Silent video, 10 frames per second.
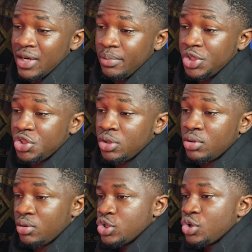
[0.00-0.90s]
animation,
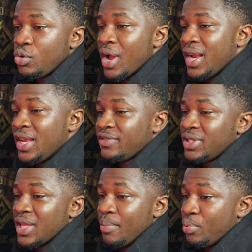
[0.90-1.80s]
so I left
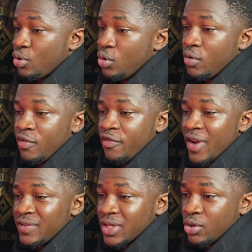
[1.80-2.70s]
it at Pro,
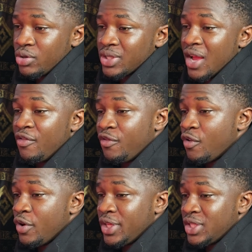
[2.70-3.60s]
5 seconds and
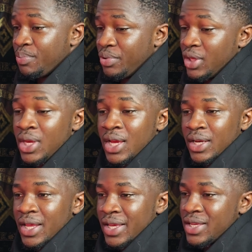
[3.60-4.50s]
480p,
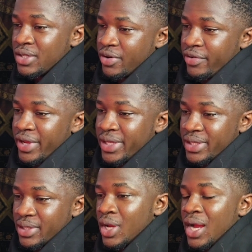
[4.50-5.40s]
then hit
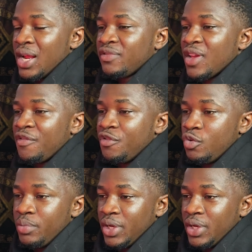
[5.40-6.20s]
create. And after a few